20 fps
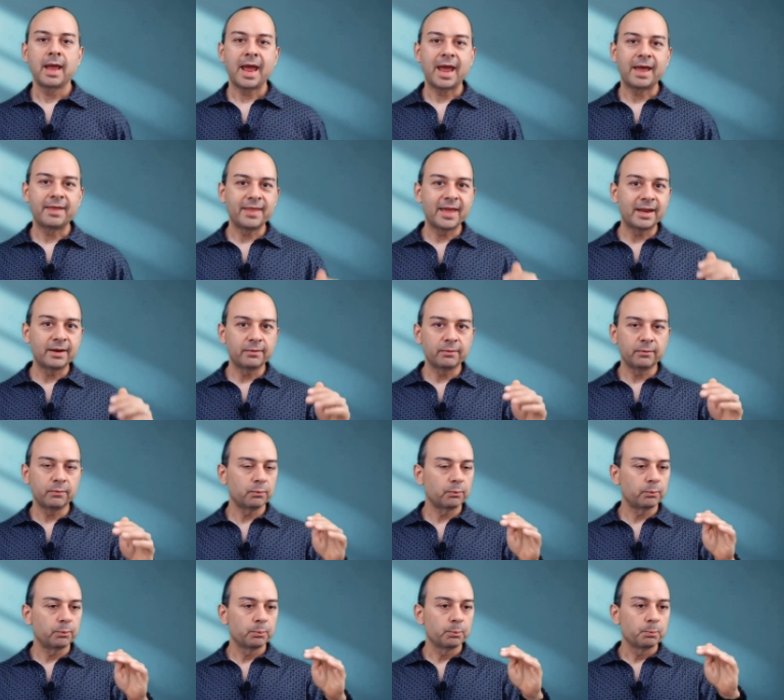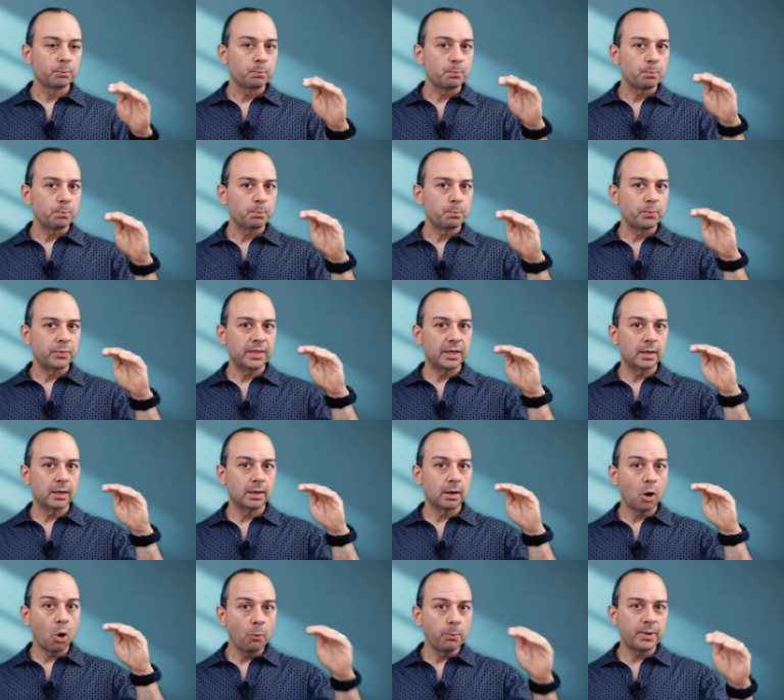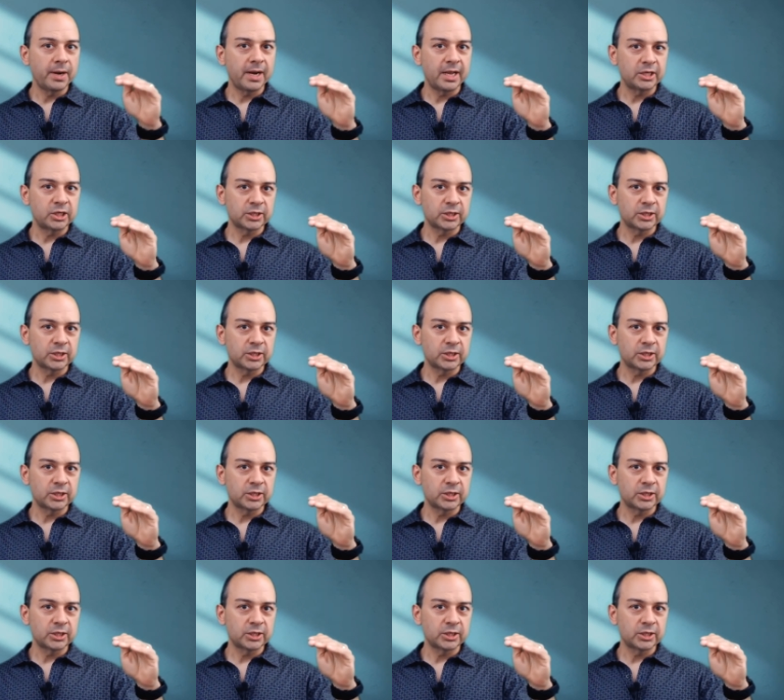And then the OpenEdge